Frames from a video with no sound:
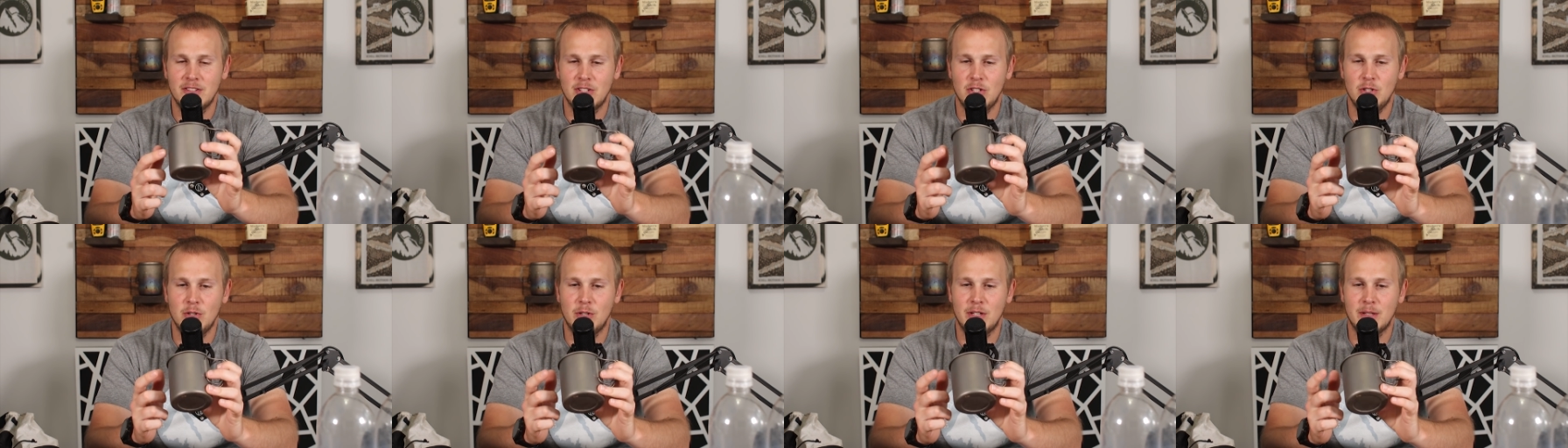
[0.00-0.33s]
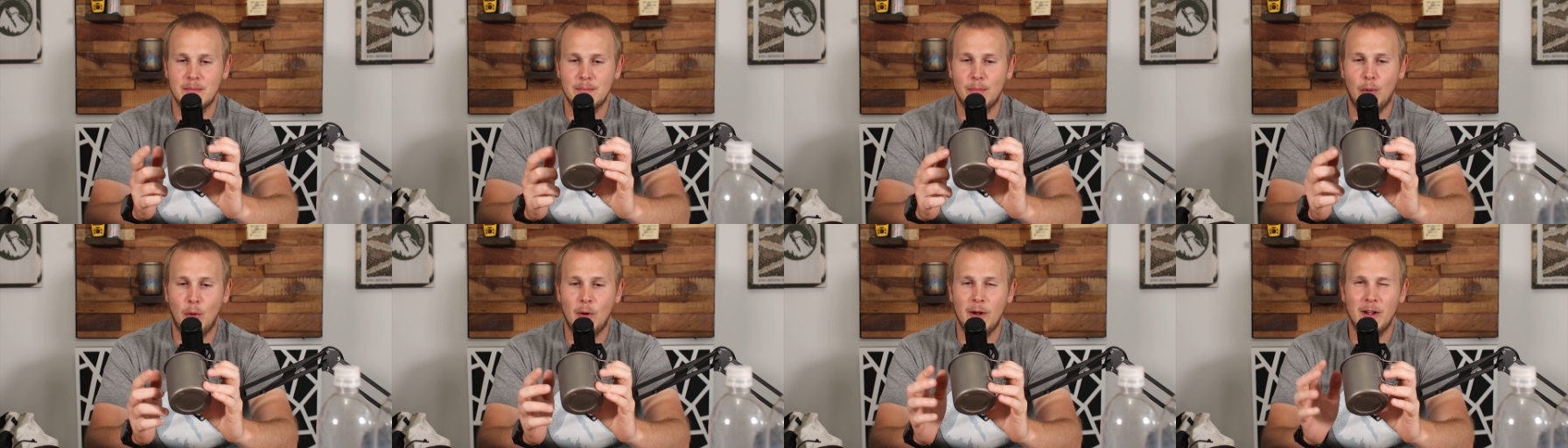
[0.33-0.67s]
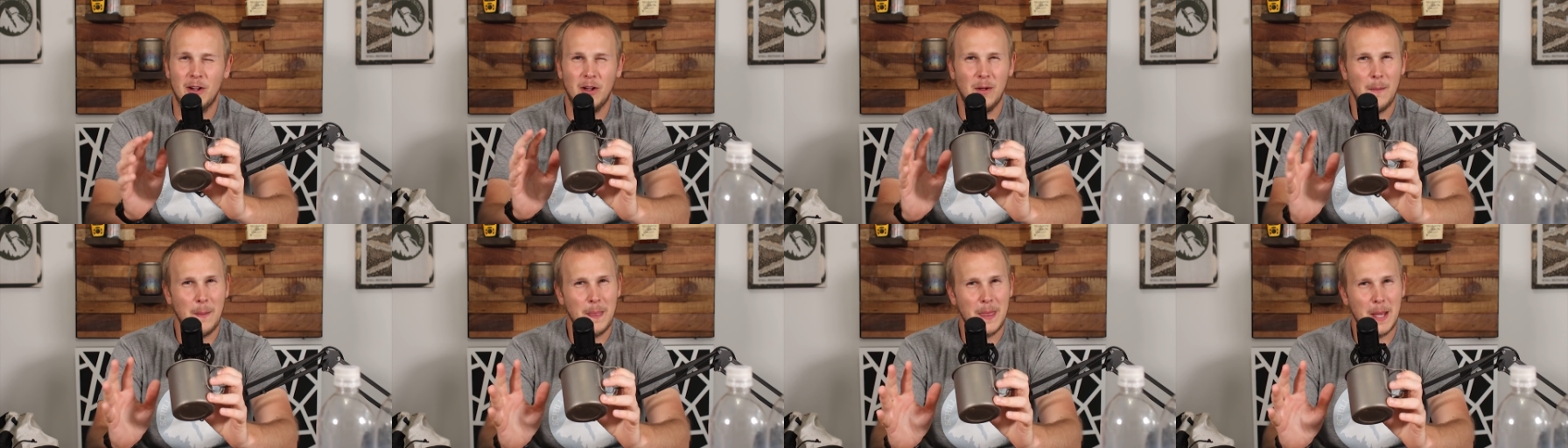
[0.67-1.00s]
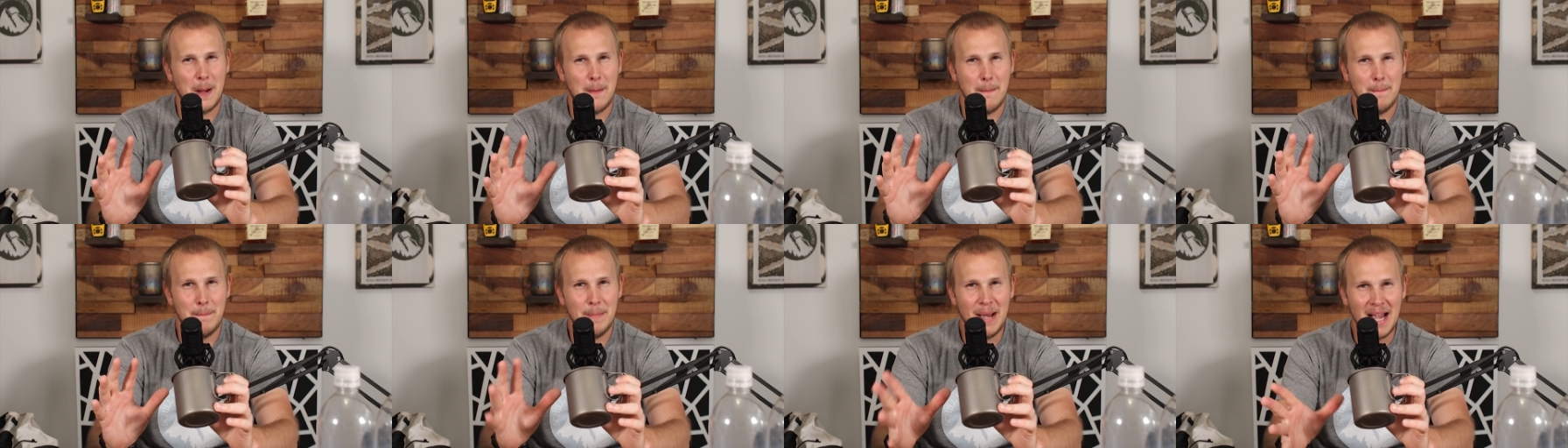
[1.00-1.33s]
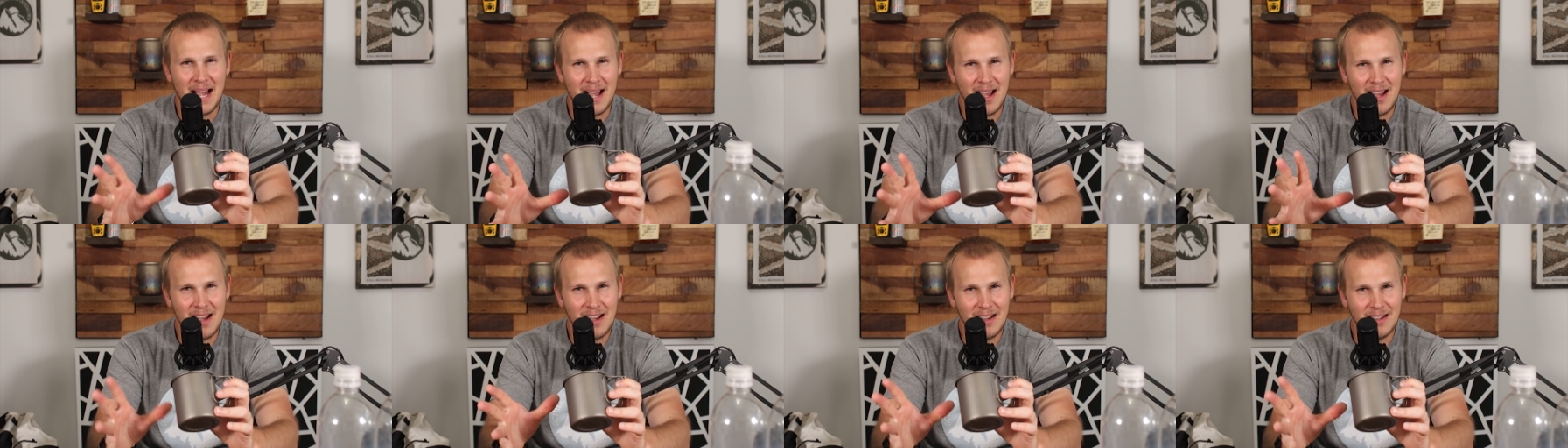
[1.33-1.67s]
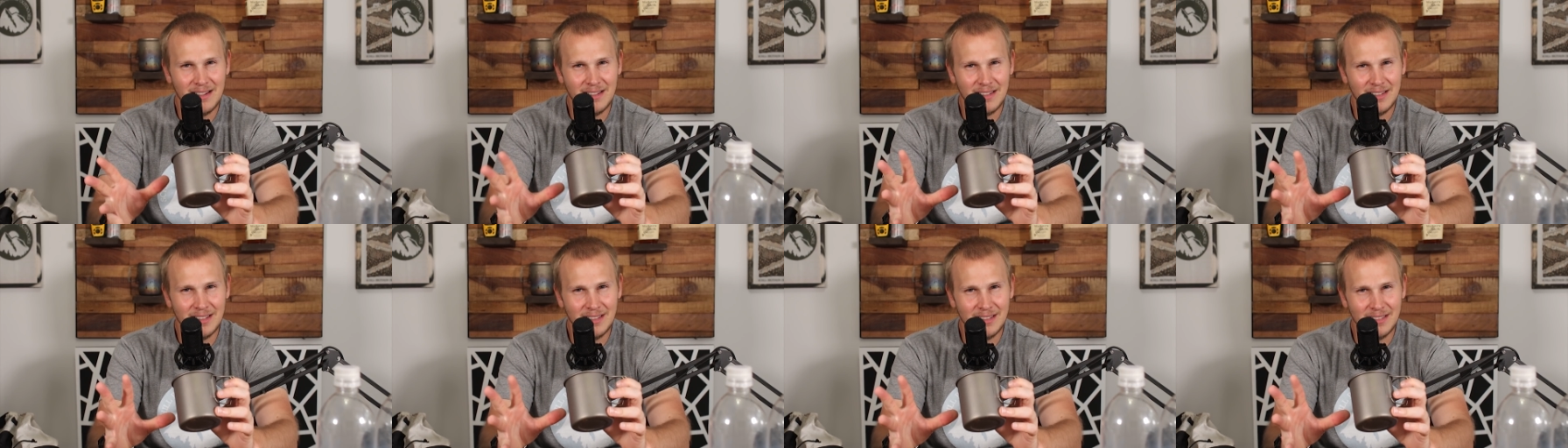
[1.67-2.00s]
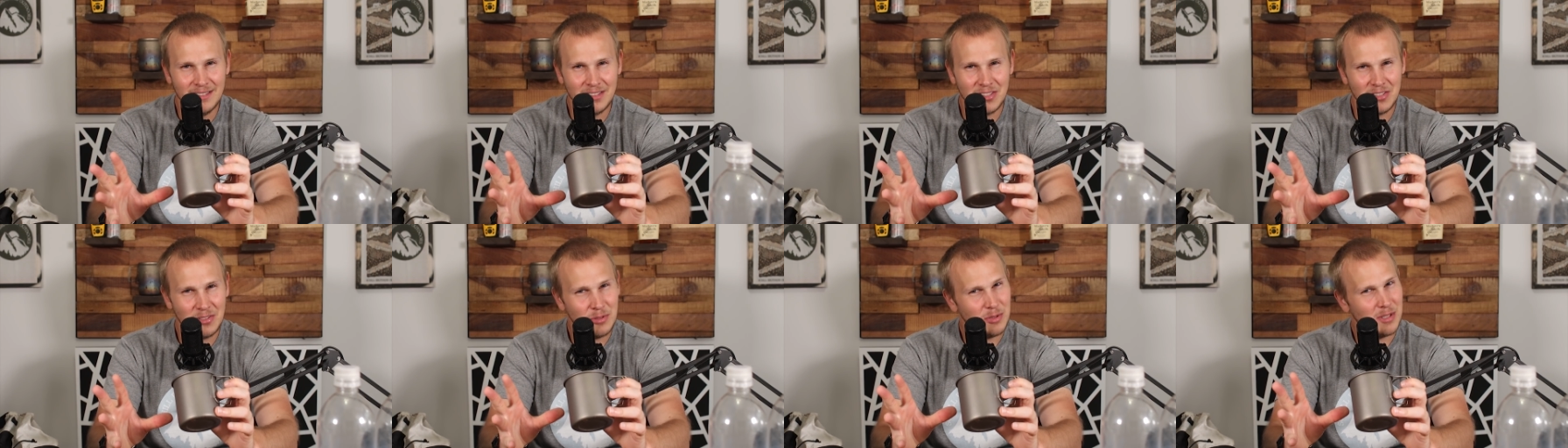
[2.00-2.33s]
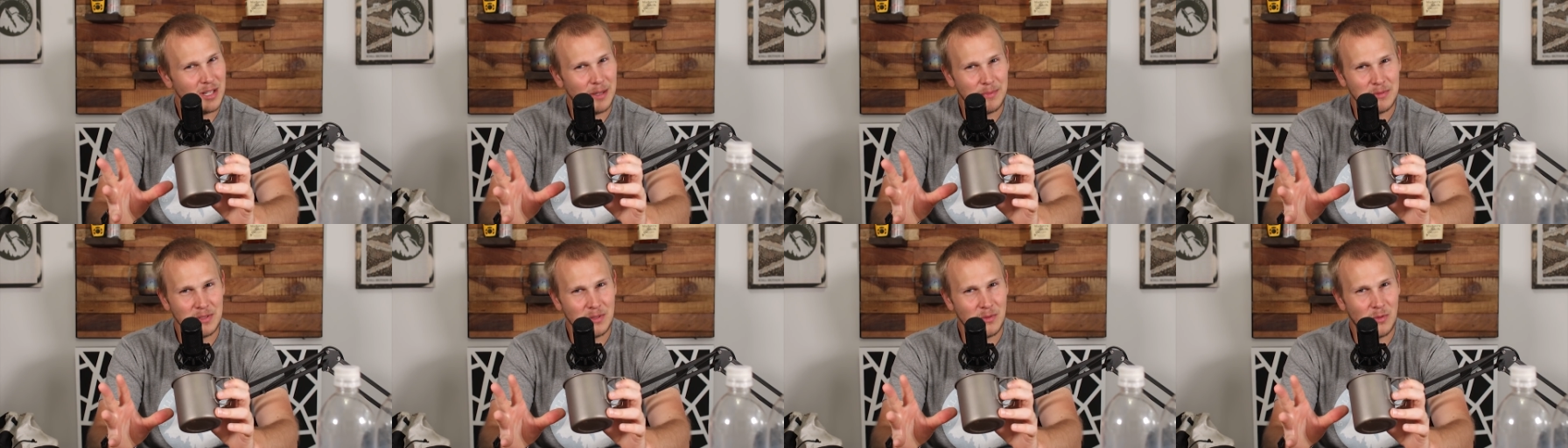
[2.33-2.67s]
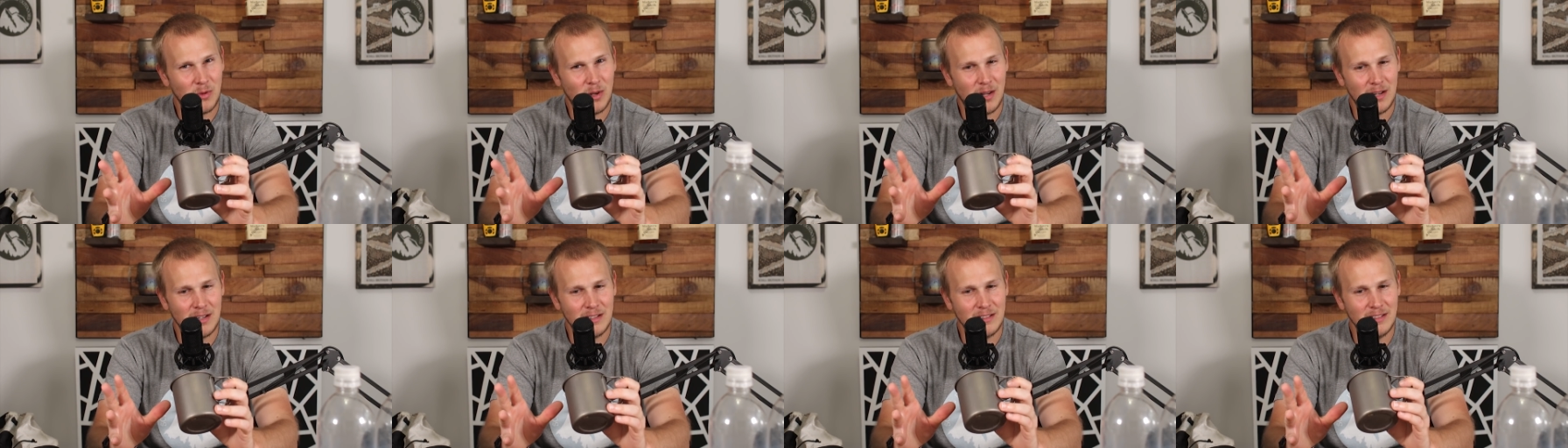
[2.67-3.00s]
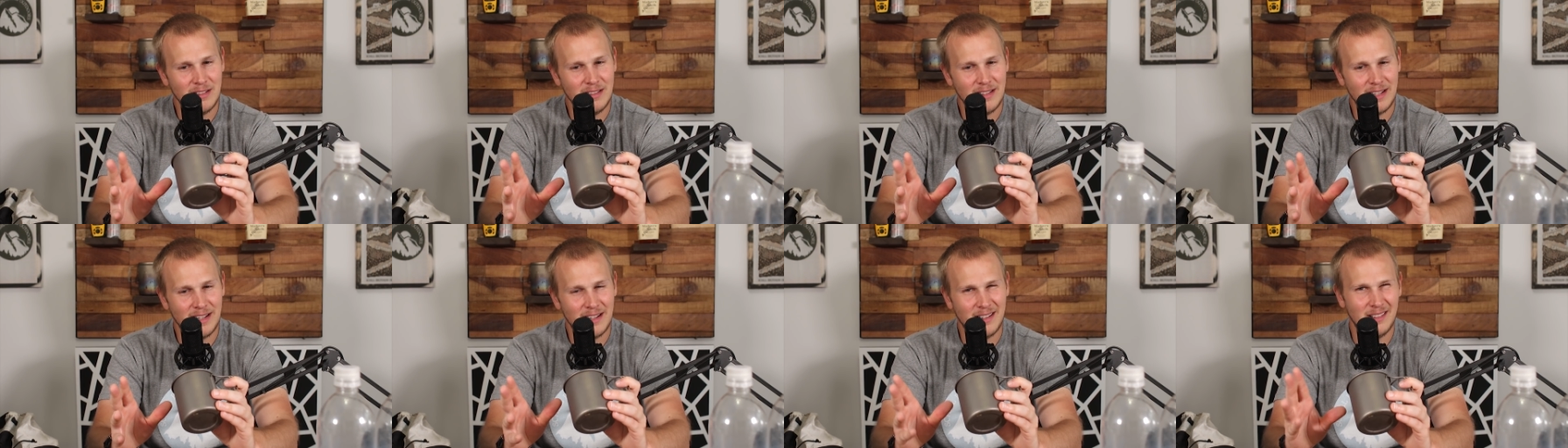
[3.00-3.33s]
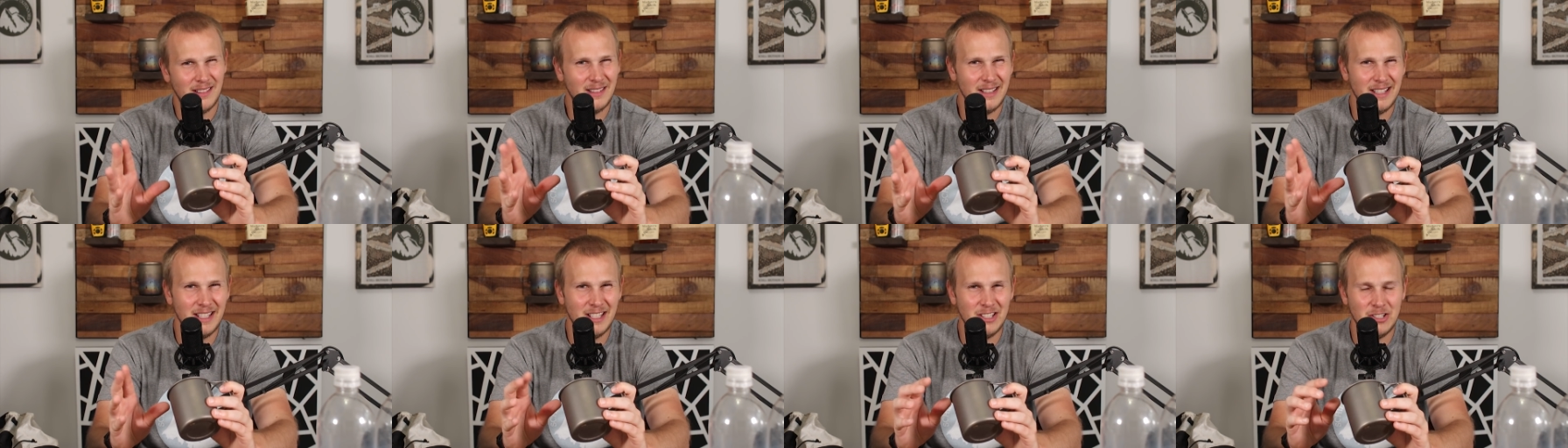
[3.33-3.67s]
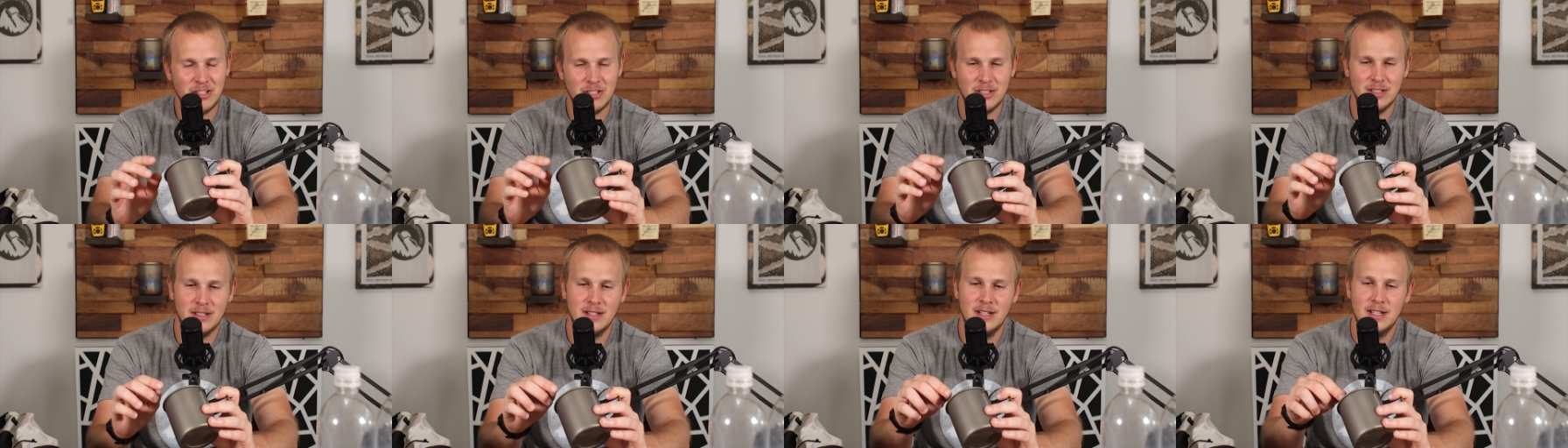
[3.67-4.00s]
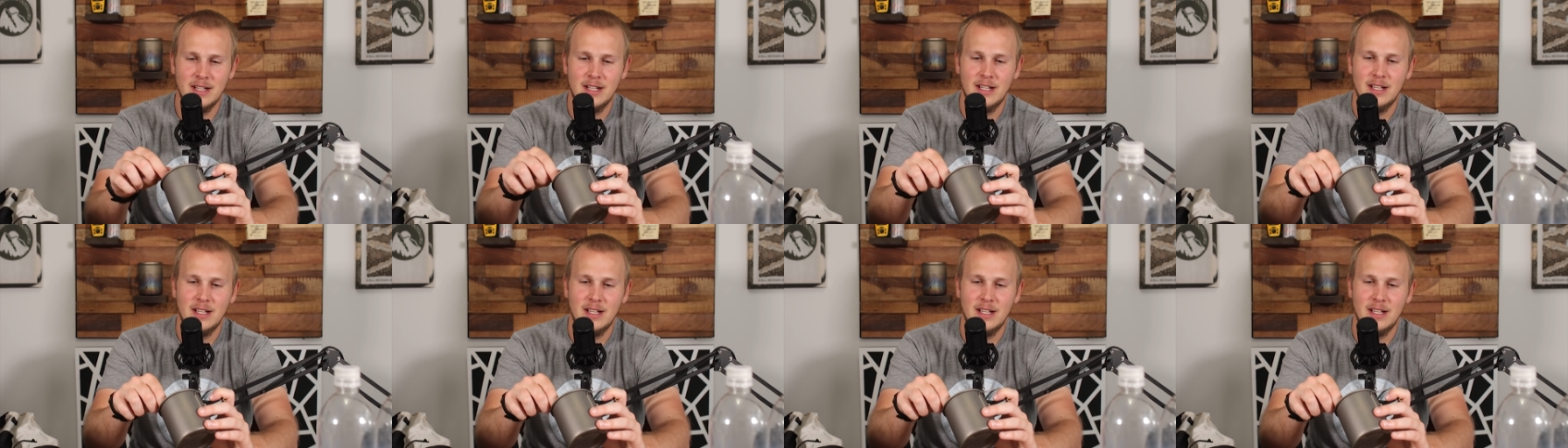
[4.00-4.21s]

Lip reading: So you can boil about 2 cups of water in there-ish.